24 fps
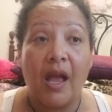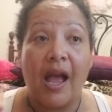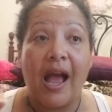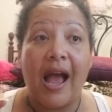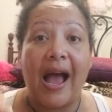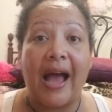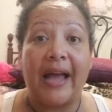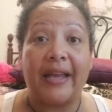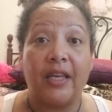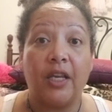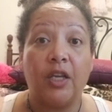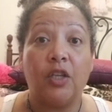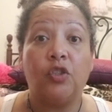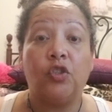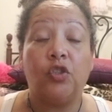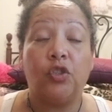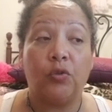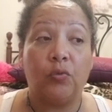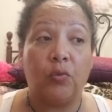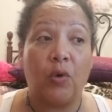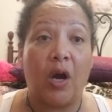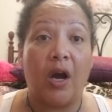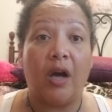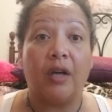I need
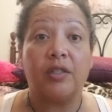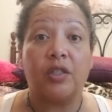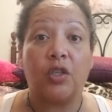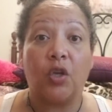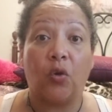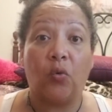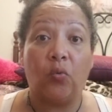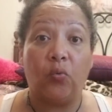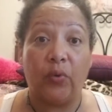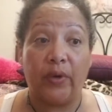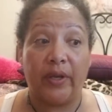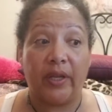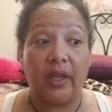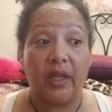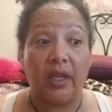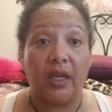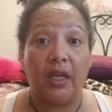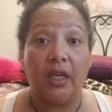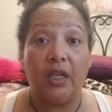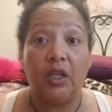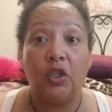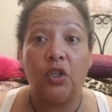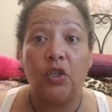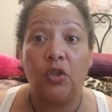you all to
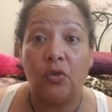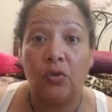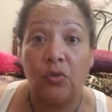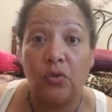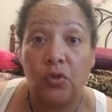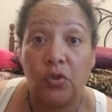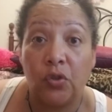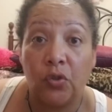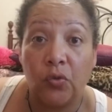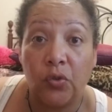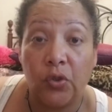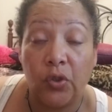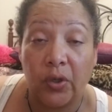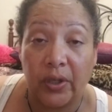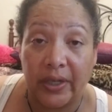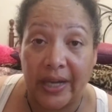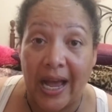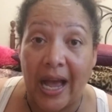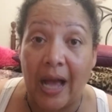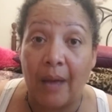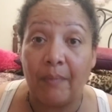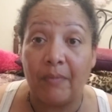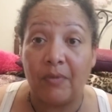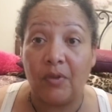really you do your
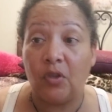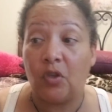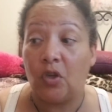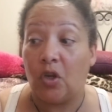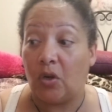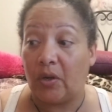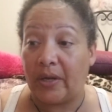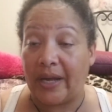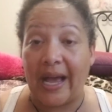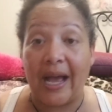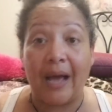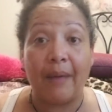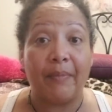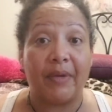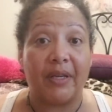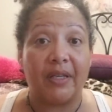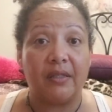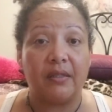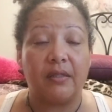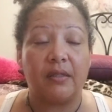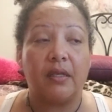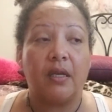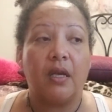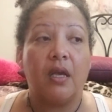com you know
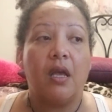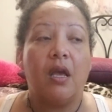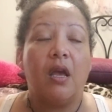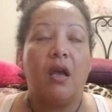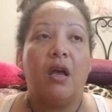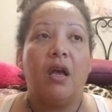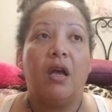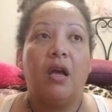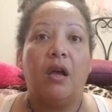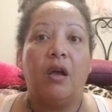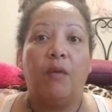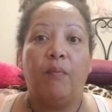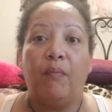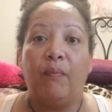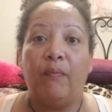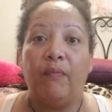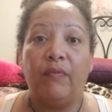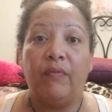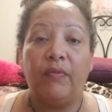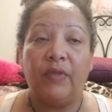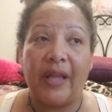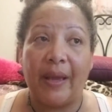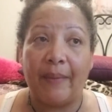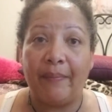comments.
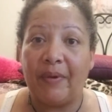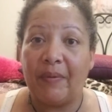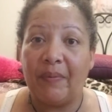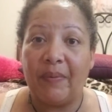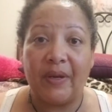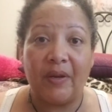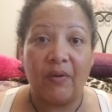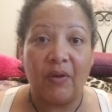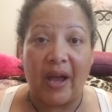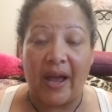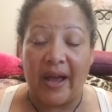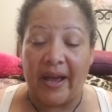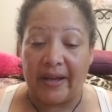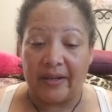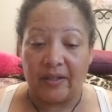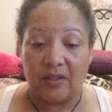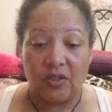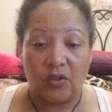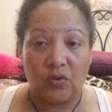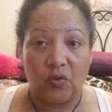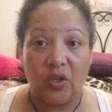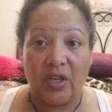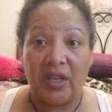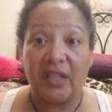Let me be
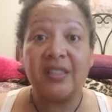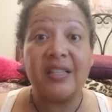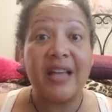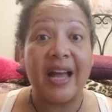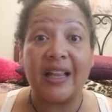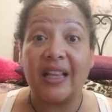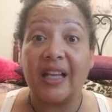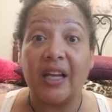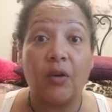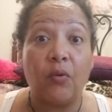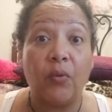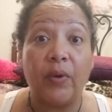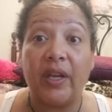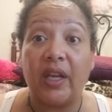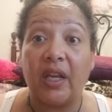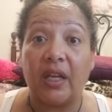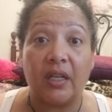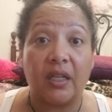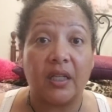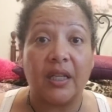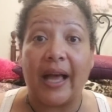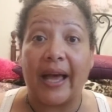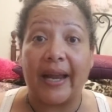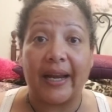honest. It's not like we getting
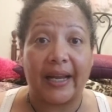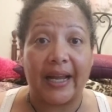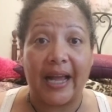a lot of